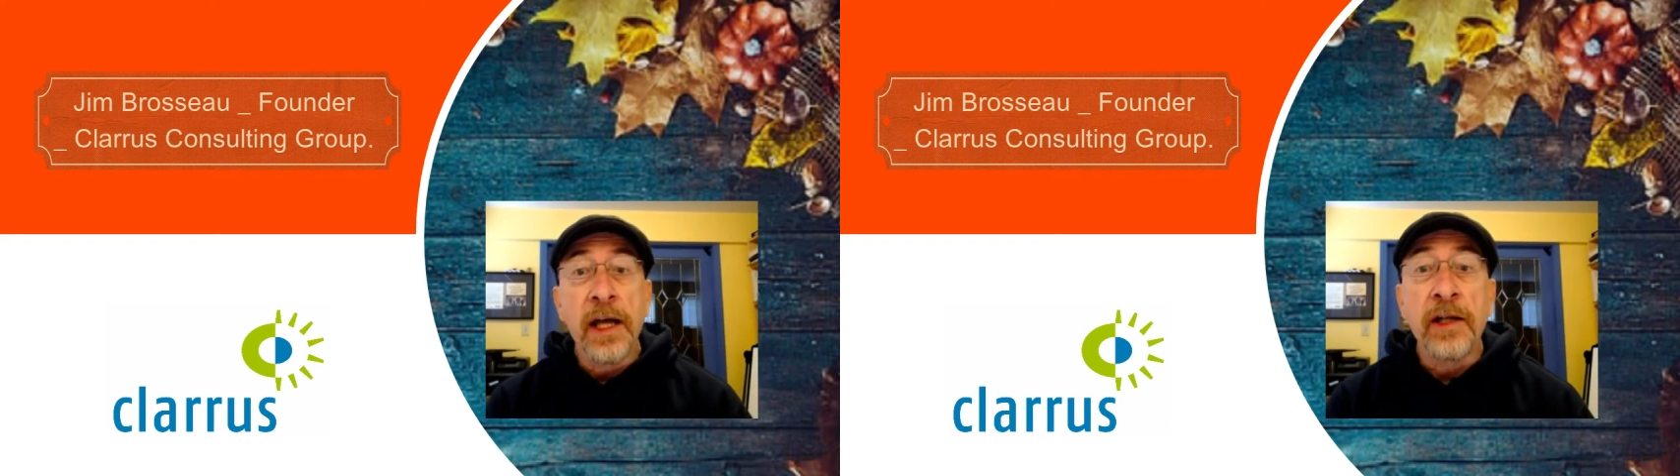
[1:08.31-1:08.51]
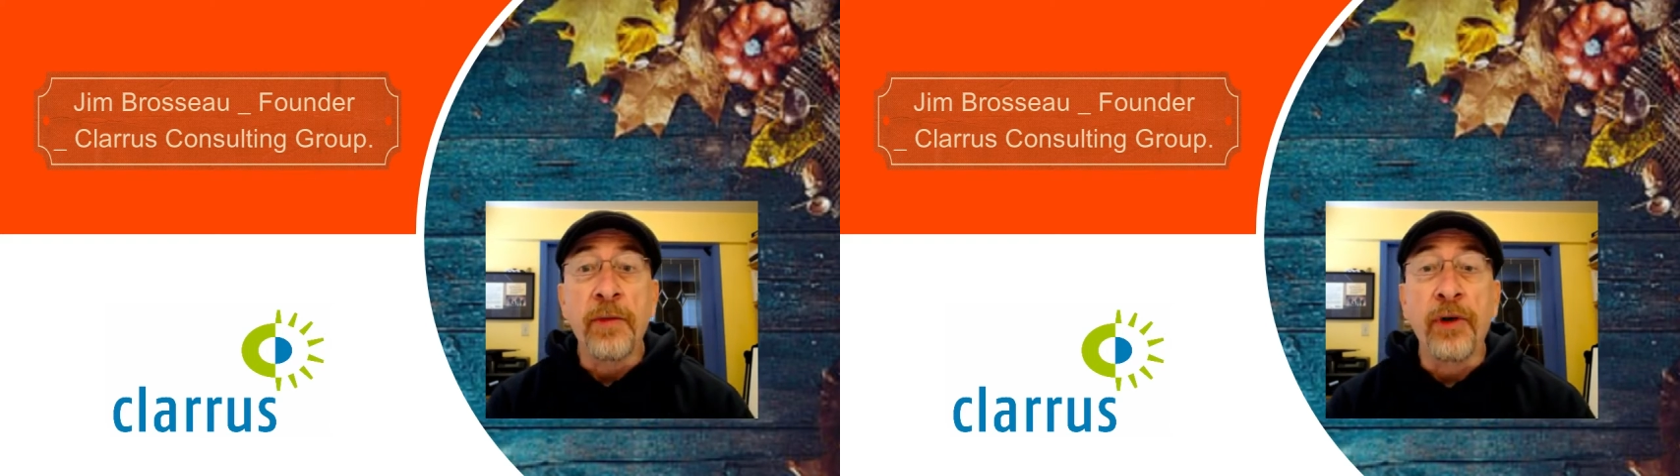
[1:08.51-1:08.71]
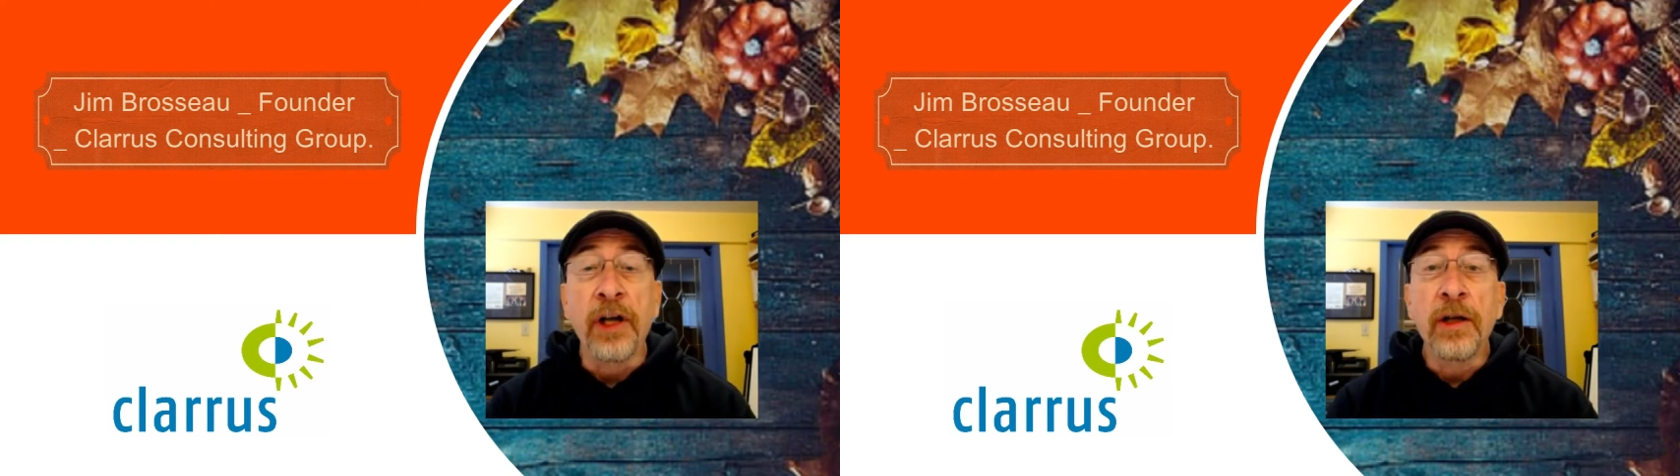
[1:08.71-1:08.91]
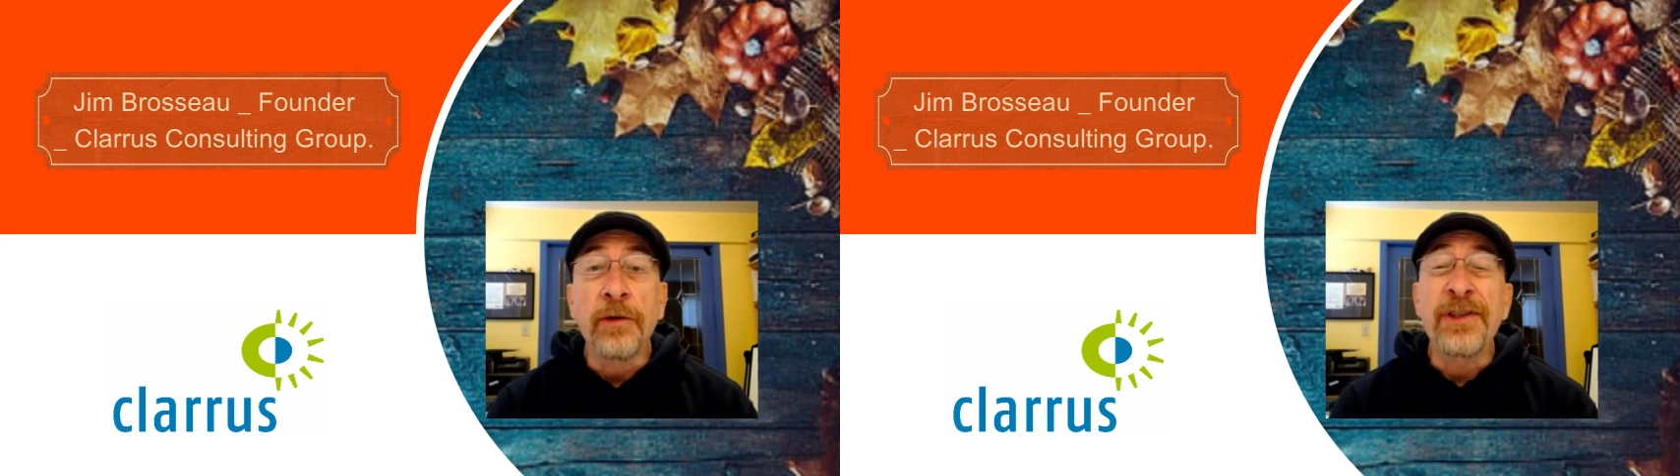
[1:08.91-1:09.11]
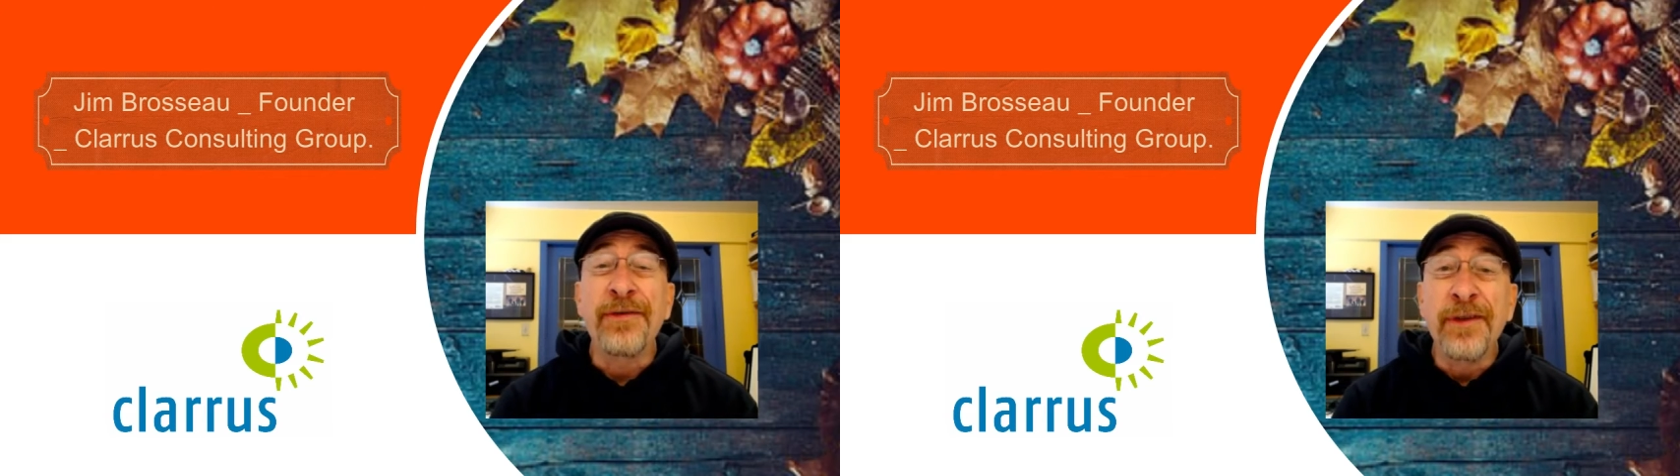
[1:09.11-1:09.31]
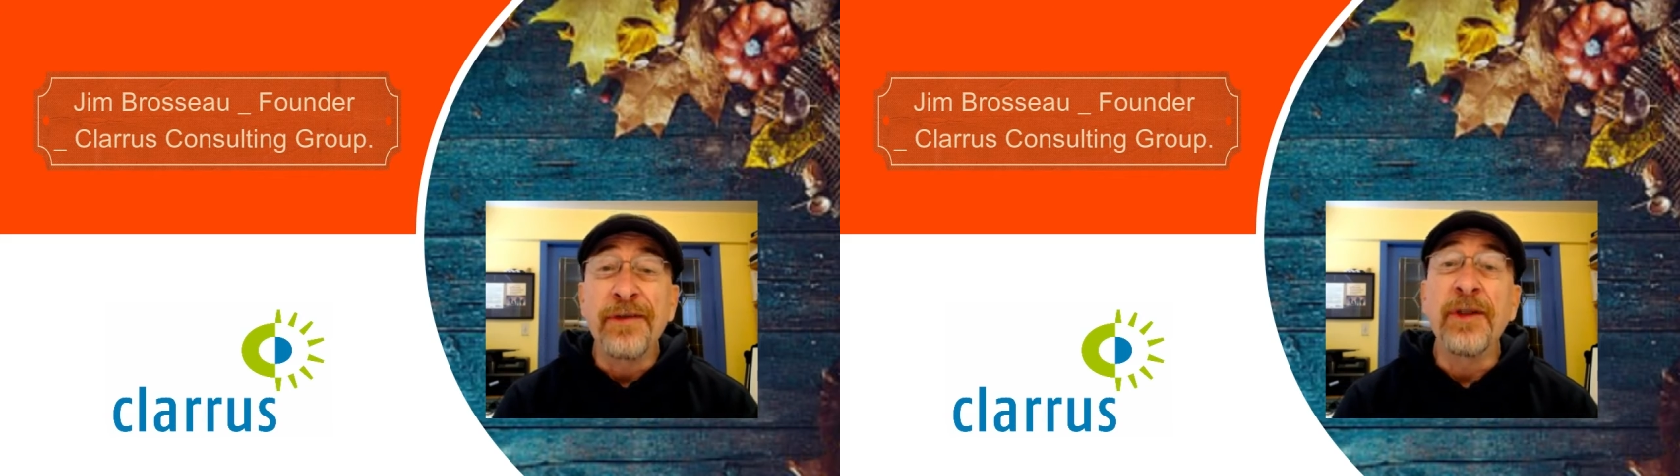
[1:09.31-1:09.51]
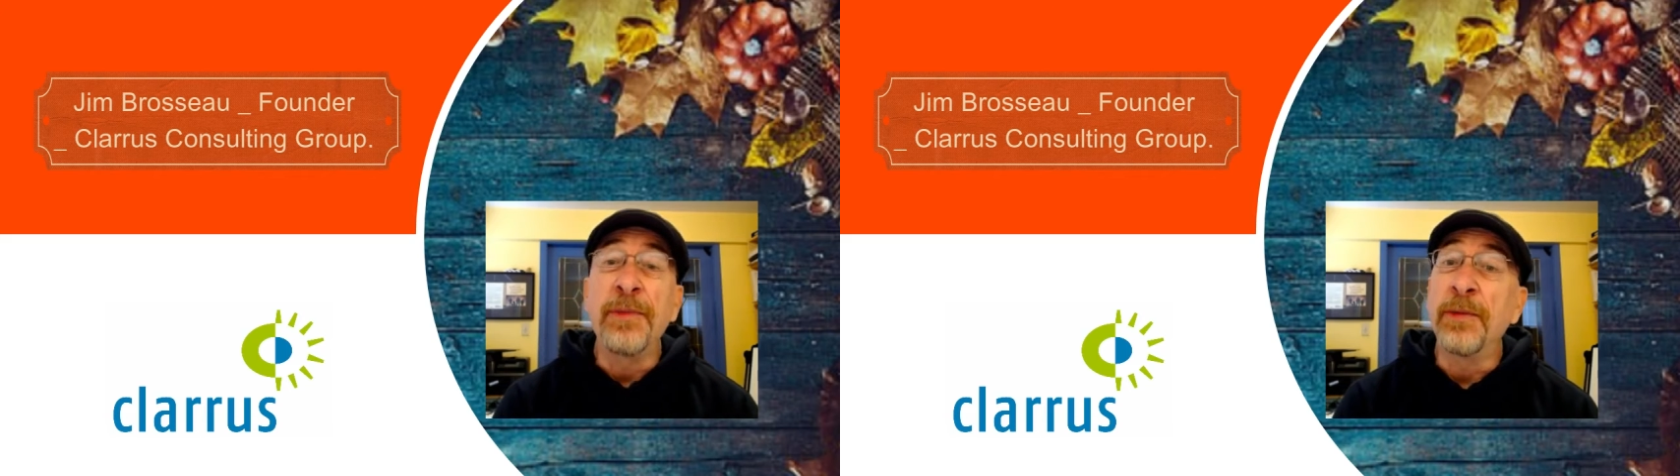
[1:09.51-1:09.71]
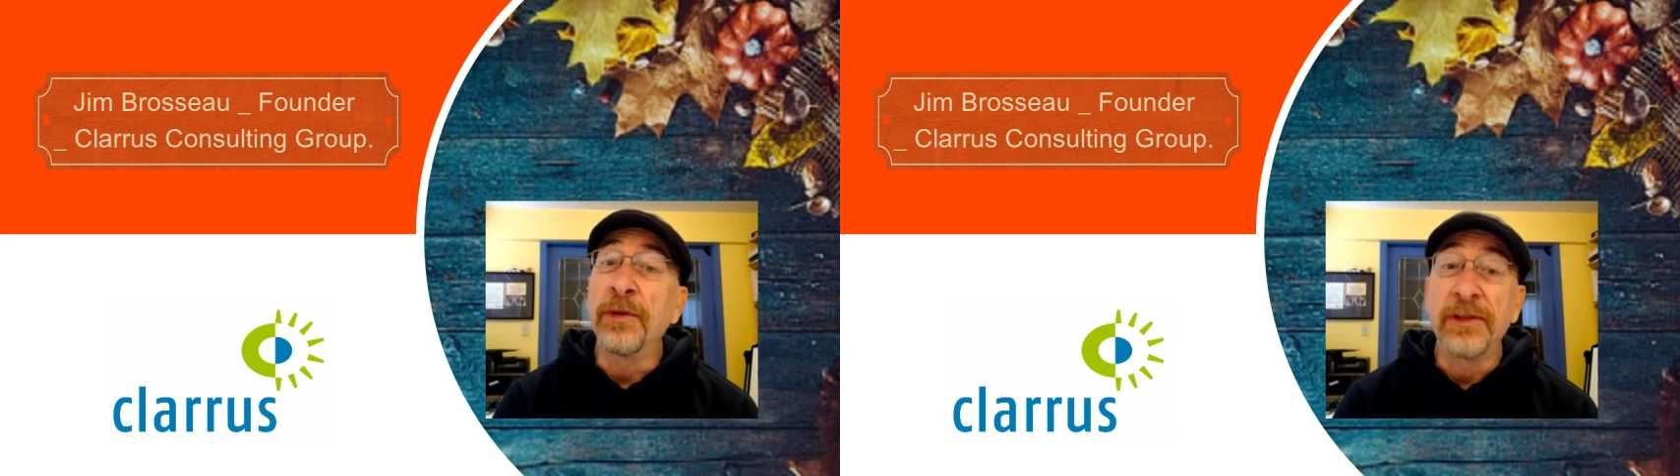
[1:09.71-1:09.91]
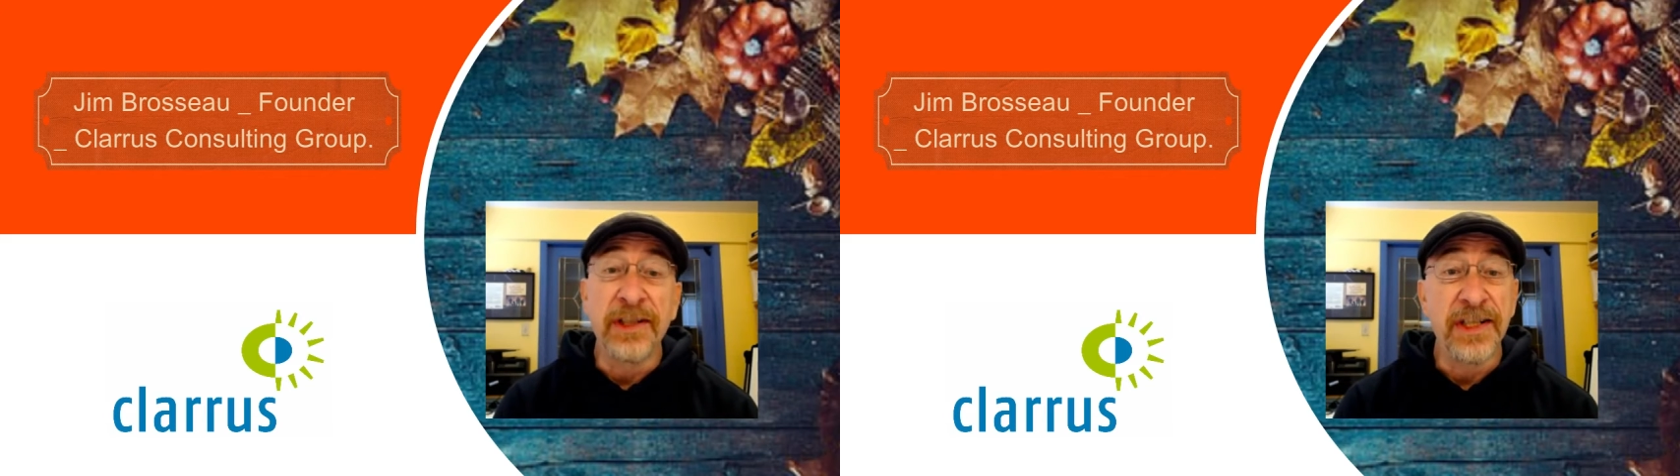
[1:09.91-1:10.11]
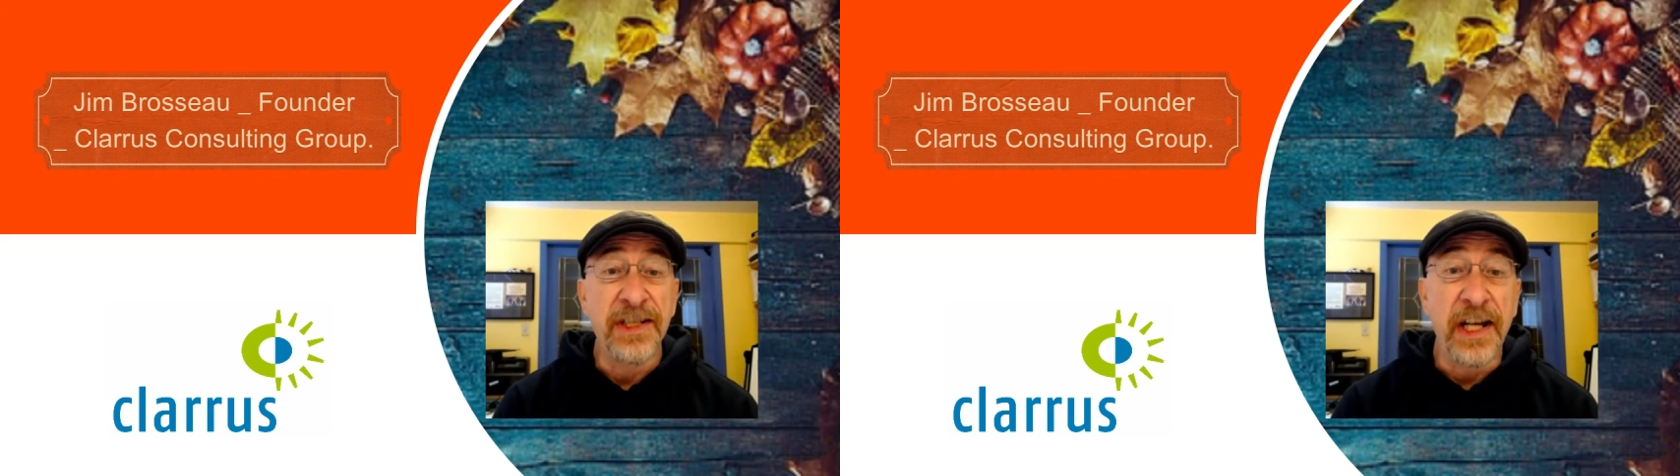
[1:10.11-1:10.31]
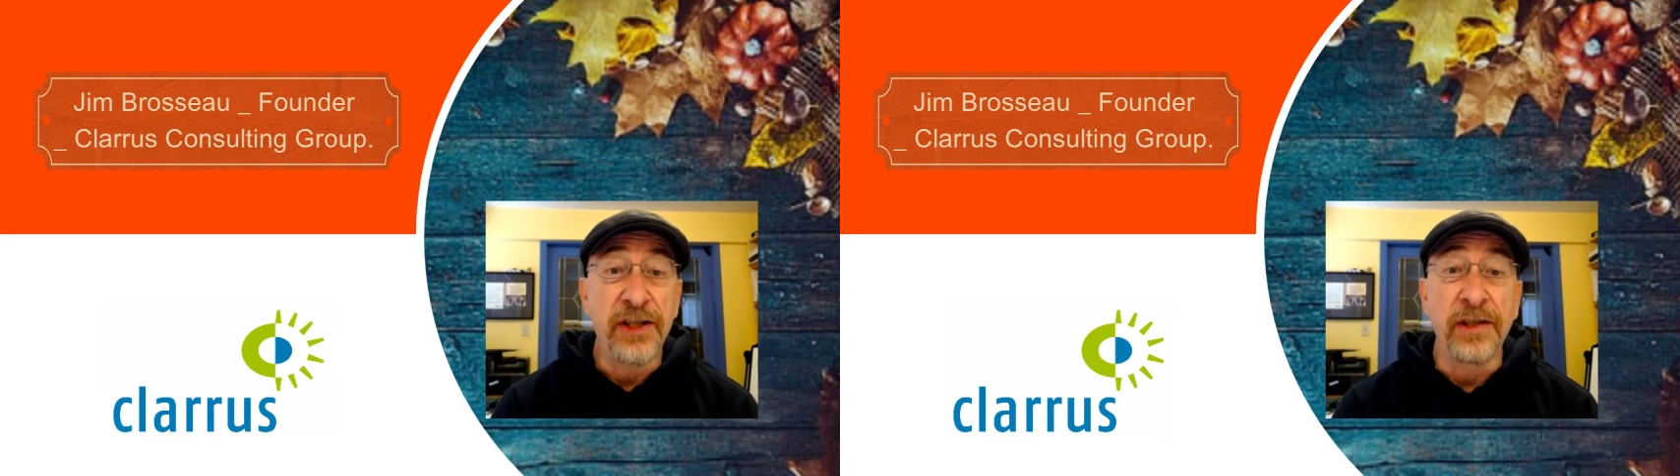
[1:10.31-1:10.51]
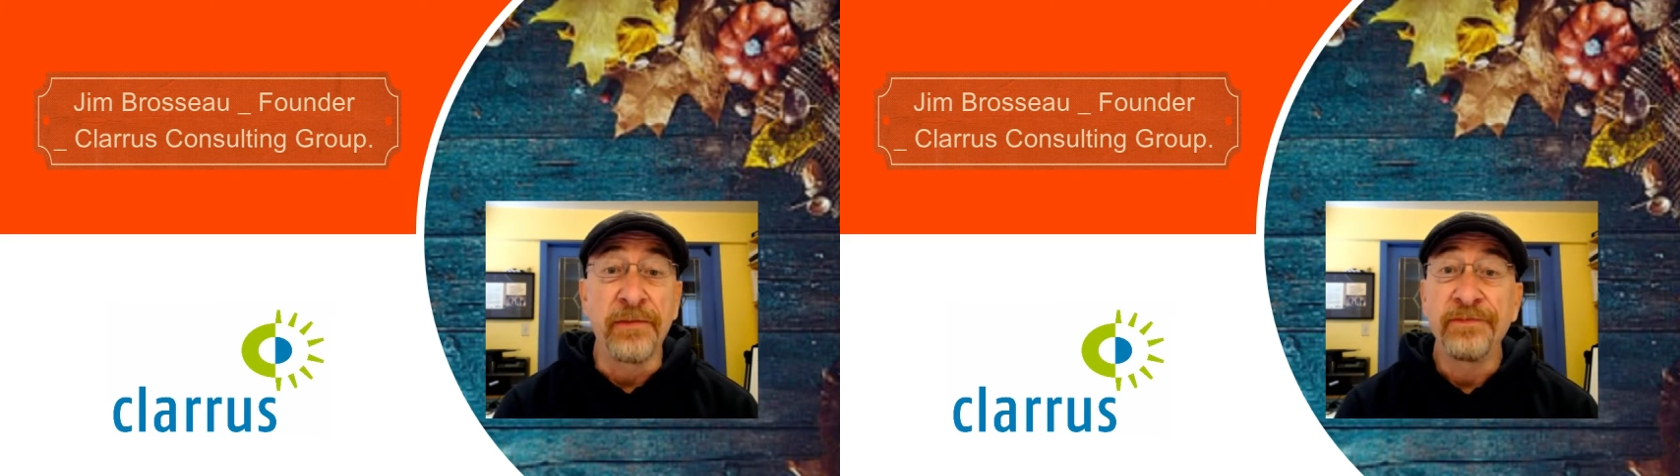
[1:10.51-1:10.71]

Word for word: to bring close to 50 people to the session.